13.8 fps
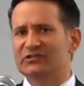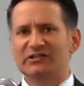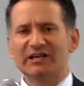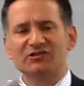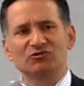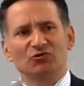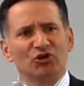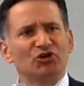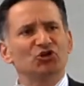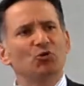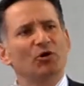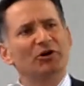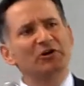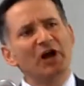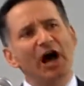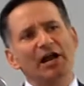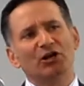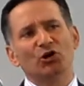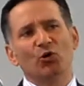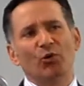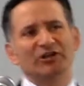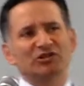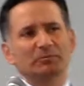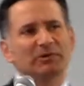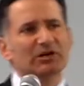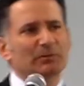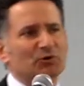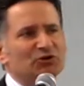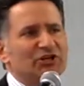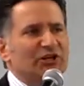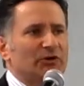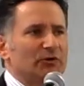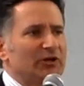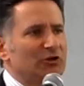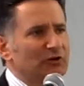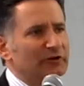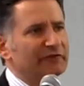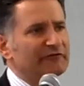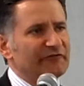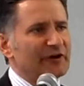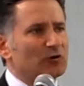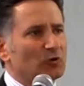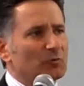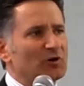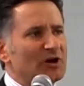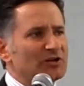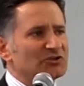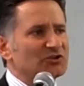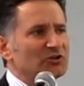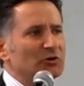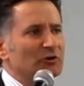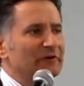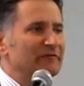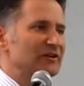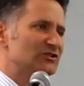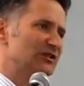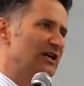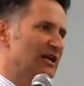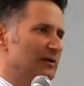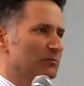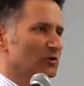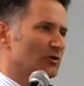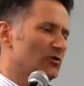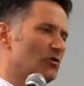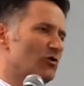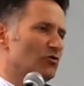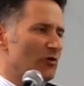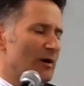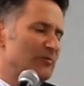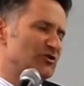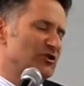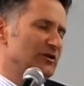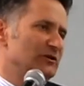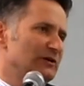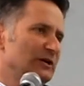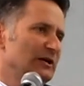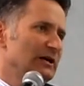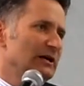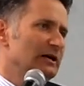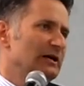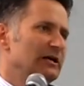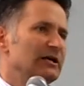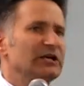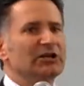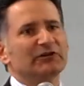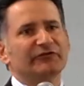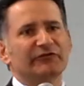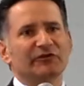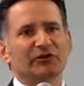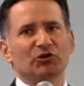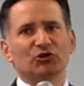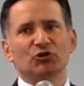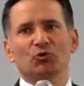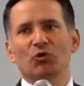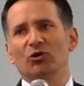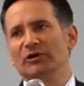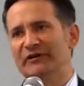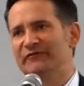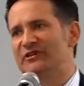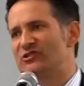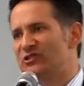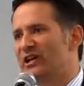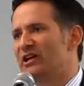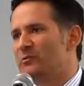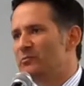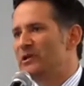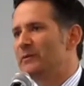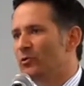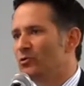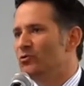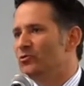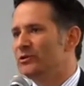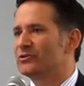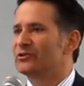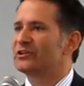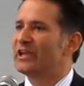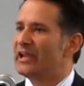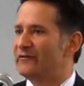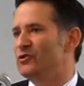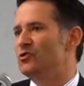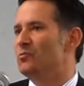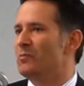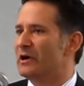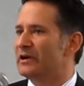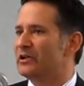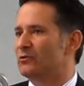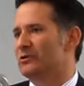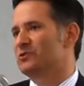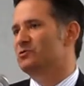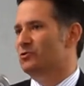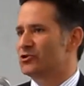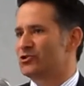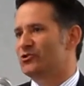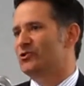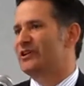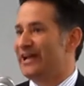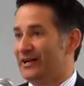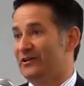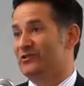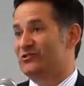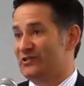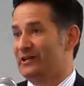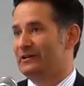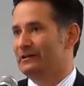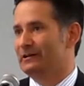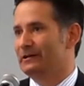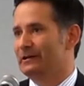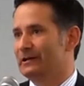It says, look, you are not going to be a particularly good federal prosecutor investigating political corruption if you are investigating people who either gave you money or endorsed your candidacy.